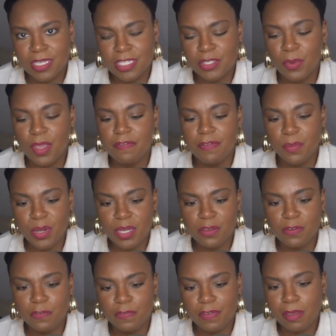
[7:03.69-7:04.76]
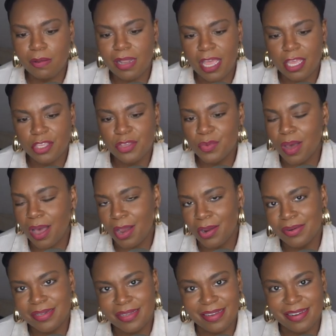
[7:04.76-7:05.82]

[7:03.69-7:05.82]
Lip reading: So even when you feel like you aren't